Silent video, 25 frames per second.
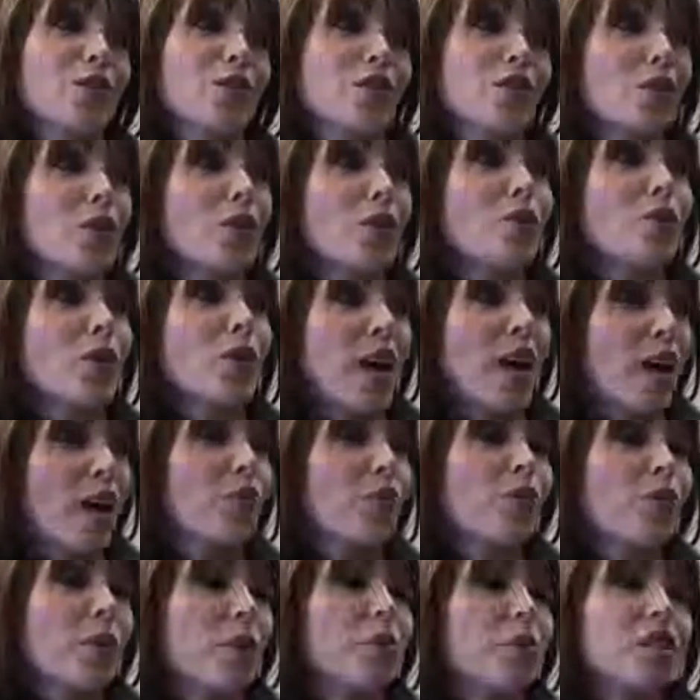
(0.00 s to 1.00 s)
you know how
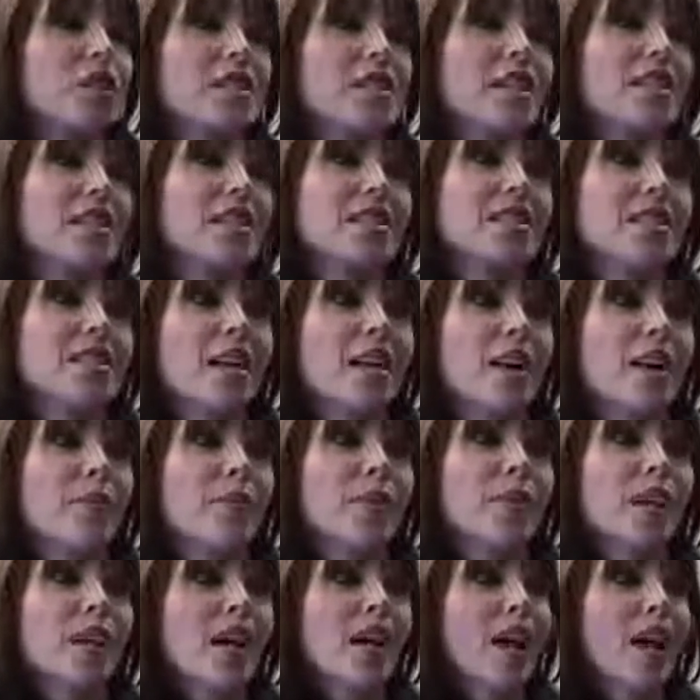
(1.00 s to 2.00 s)
it represents
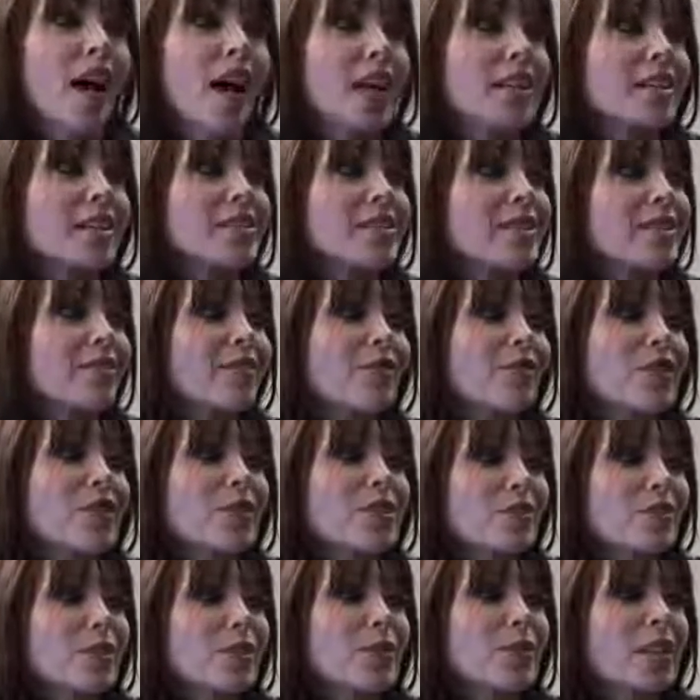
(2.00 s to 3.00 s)
them and it's the
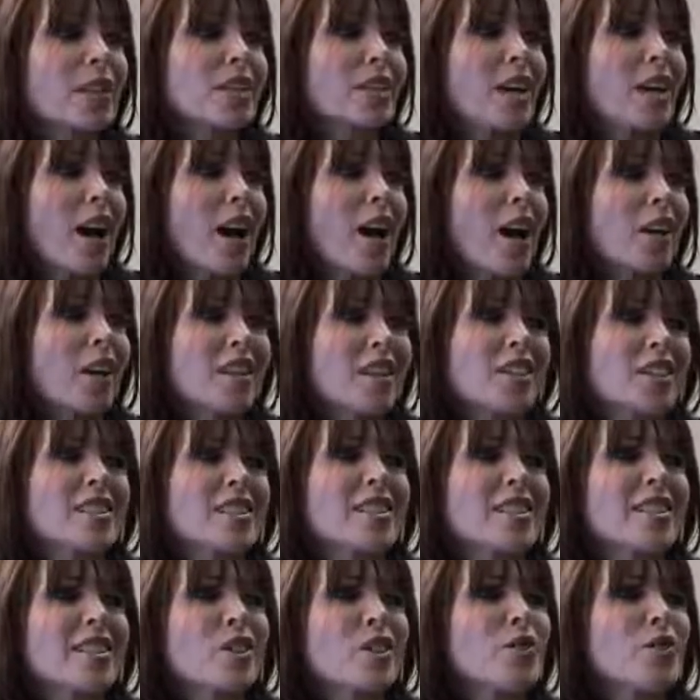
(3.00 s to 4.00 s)
first few weeks are hard because
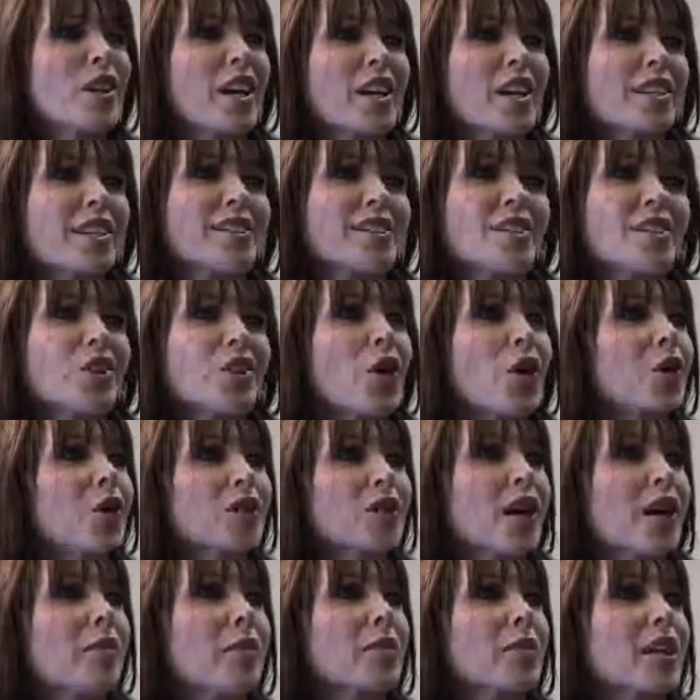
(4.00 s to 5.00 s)
you're still getting to know
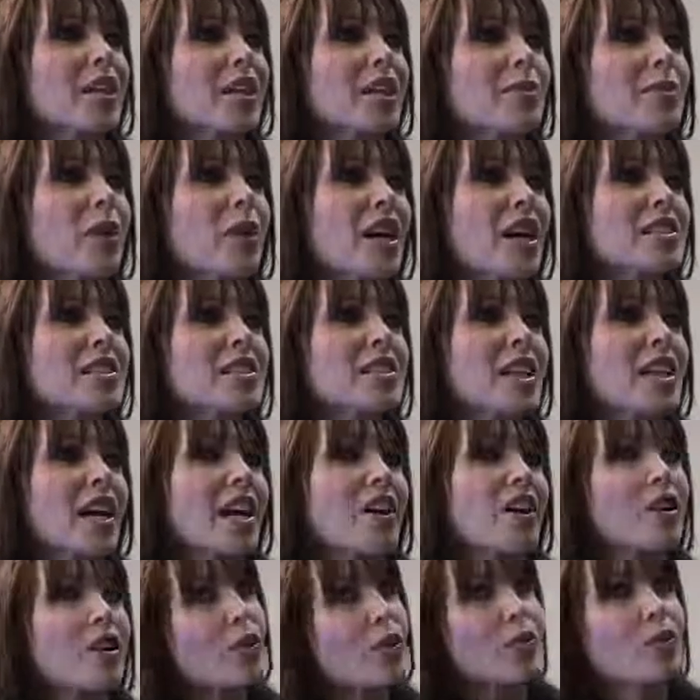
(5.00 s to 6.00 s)
them like you might
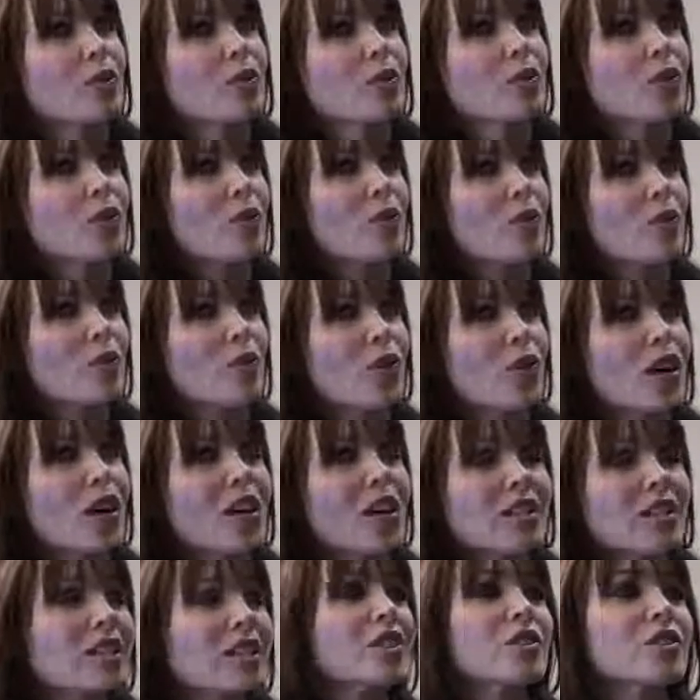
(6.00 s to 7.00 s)
say oh
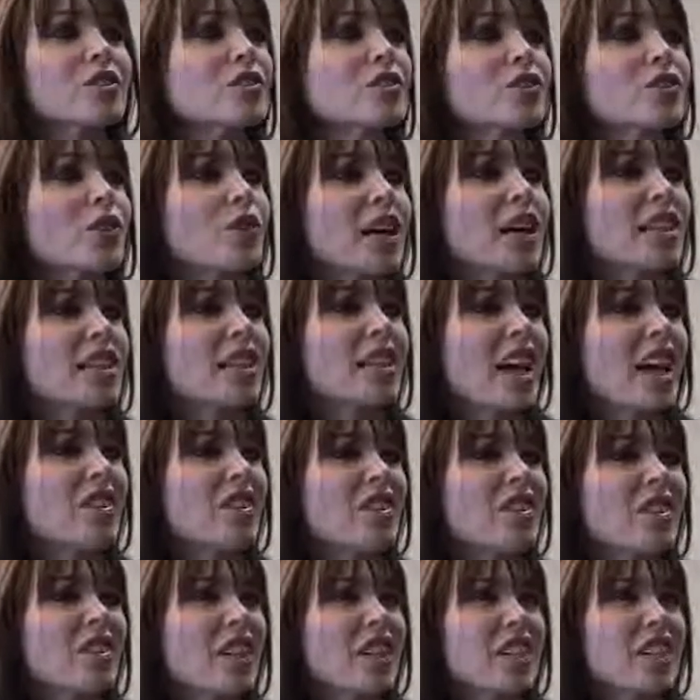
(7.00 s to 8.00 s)
i think you look great in that
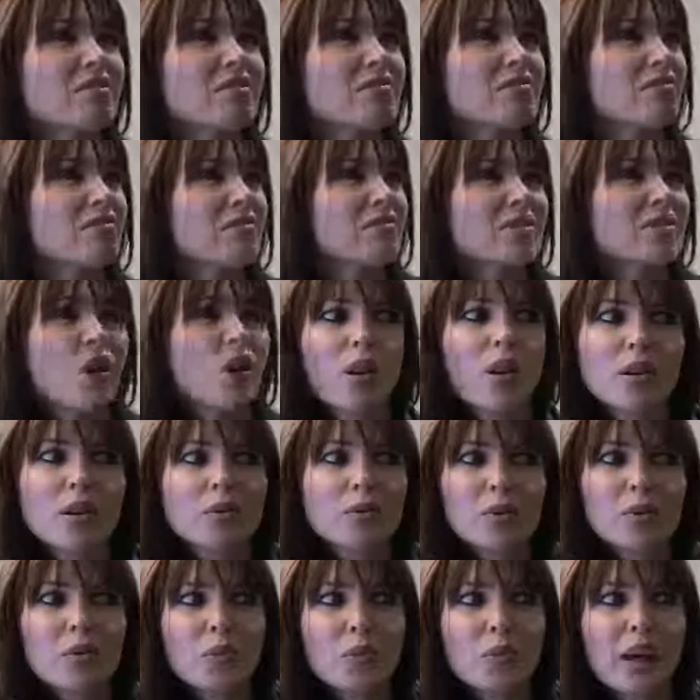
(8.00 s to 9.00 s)
and they're like no i
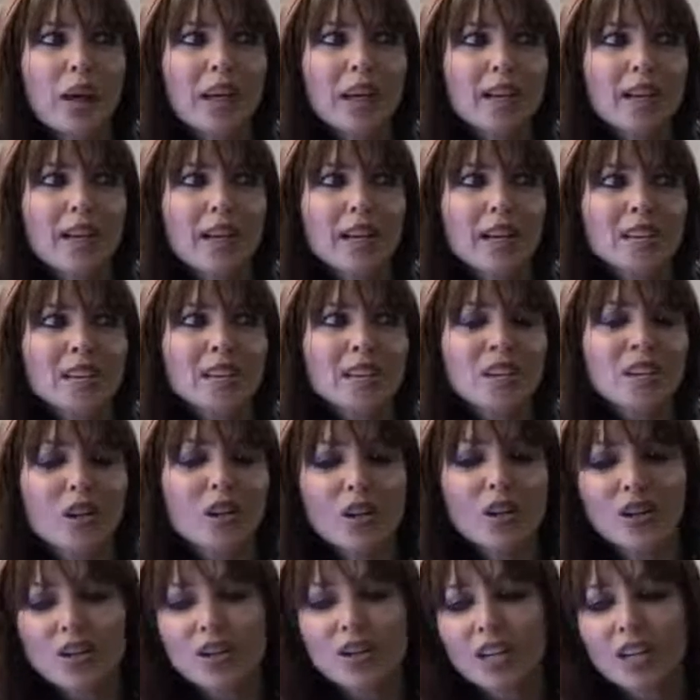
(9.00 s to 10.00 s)
wouldn't wear that
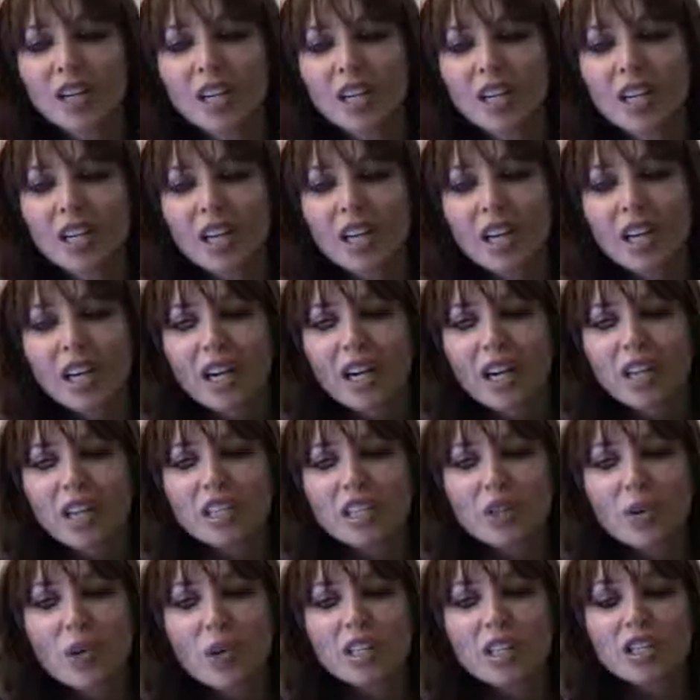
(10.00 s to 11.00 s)
so
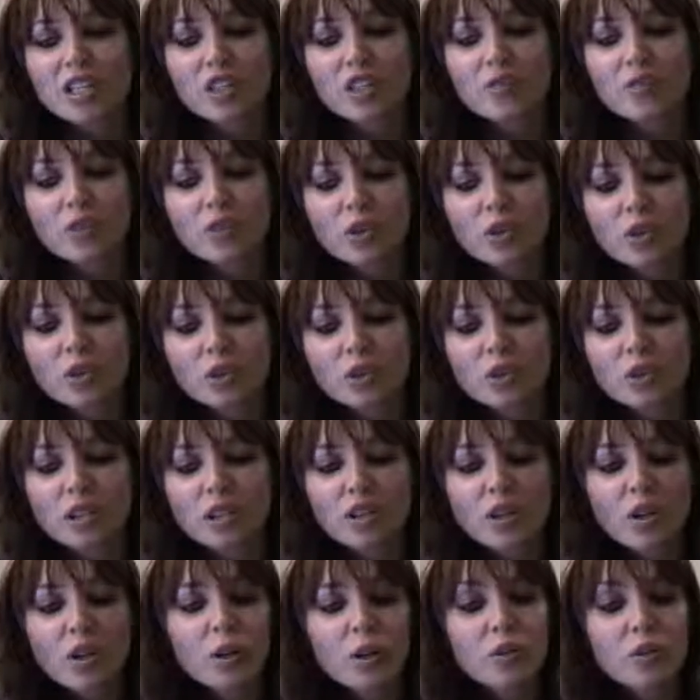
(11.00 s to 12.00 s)
it's quite difficult
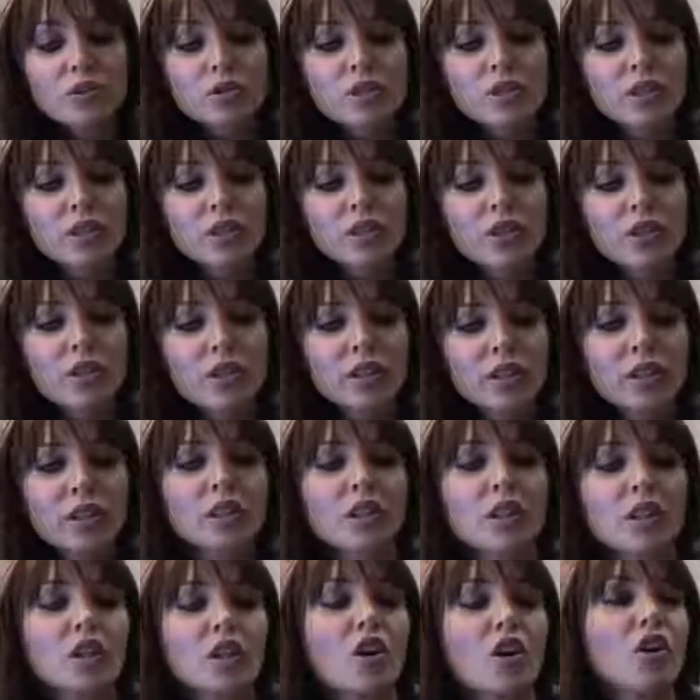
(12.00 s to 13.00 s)
and they're also learning
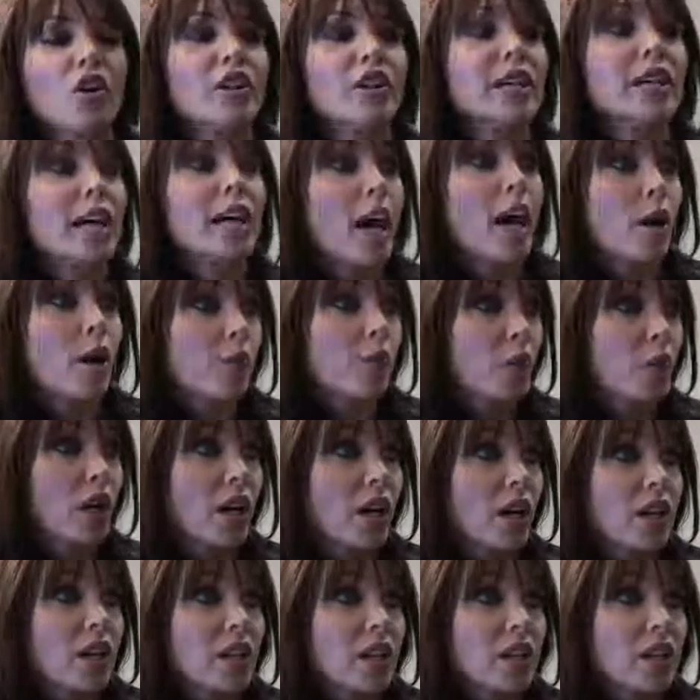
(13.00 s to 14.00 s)
that on
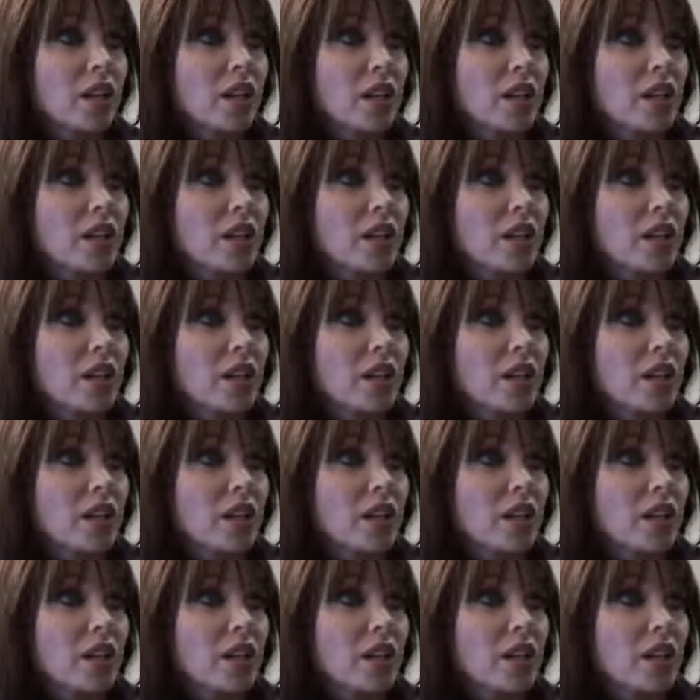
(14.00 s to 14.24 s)
camera